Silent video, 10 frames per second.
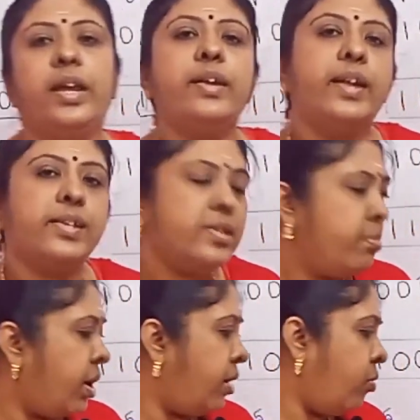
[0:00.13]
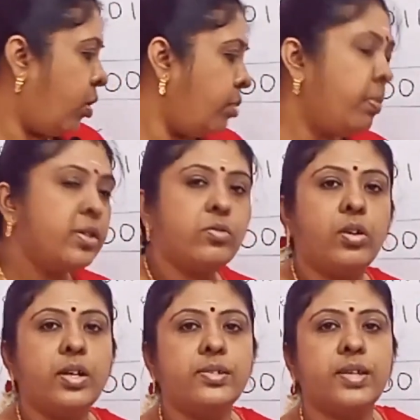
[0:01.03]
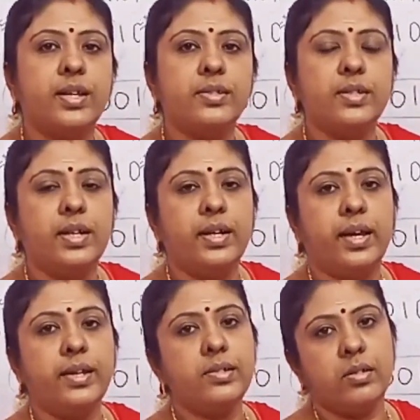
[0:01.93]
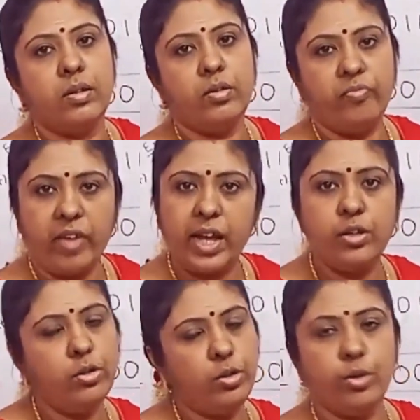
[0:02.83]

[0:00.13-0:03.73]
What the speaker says: In decimal, 1 plus 1 is considered as value 2.